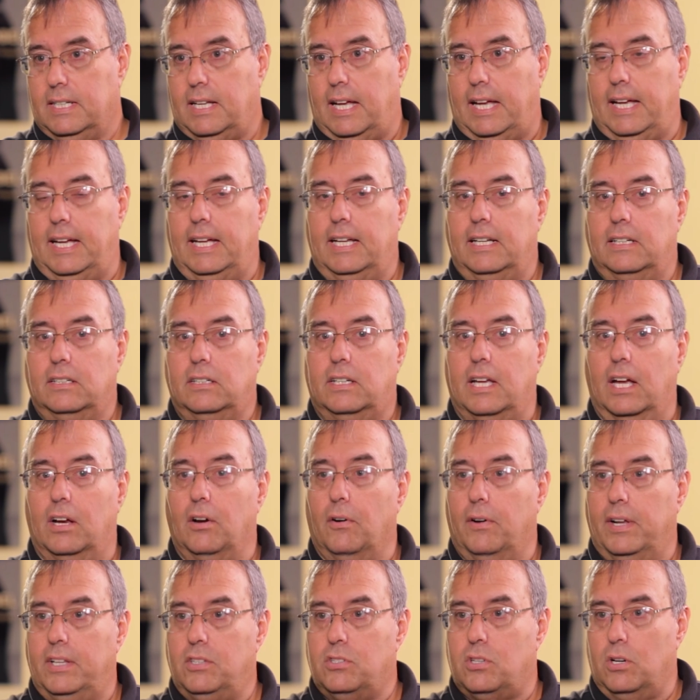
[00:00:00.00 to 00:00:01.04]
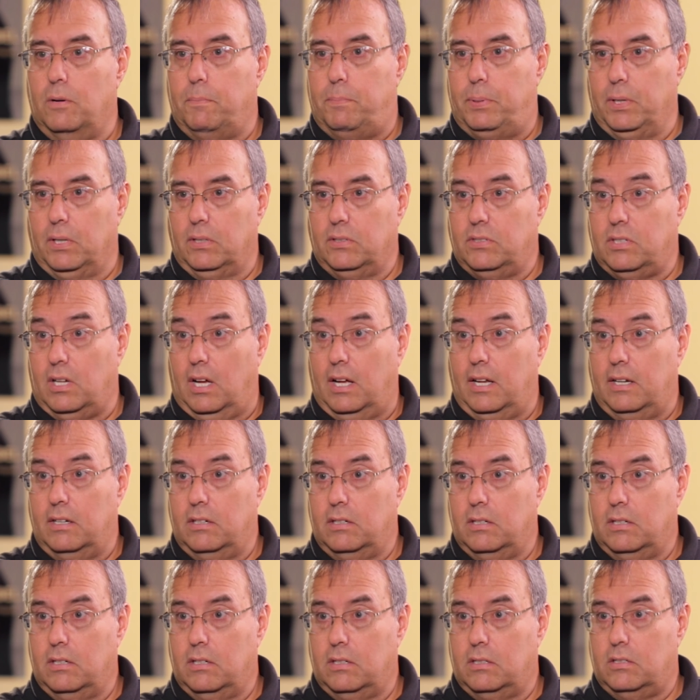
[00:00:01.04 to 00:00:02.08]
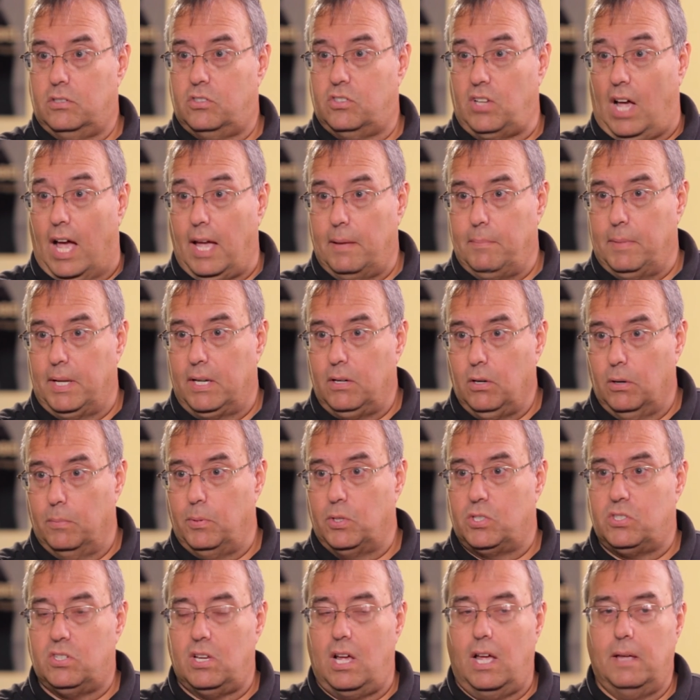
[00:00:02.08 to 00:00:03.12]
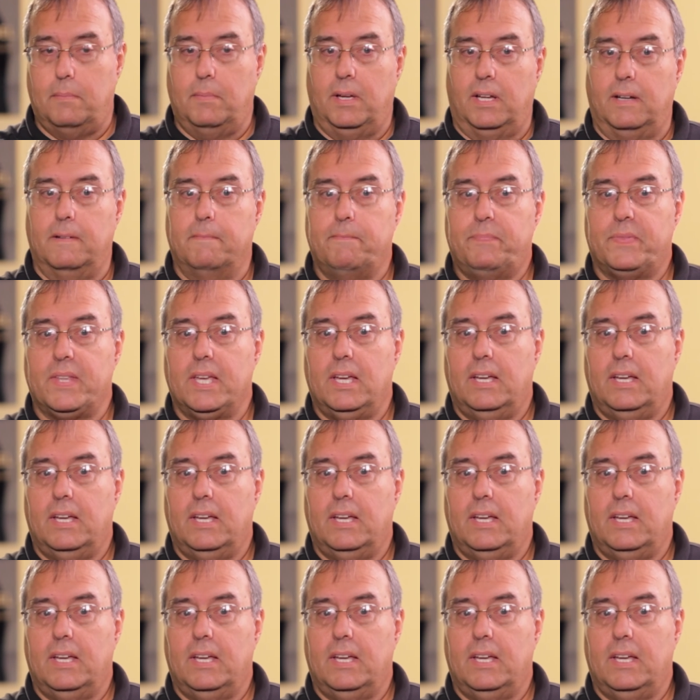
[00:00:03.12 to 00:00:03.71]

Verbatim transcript: And Gigerenzer builds on Simon, Herbert Simon,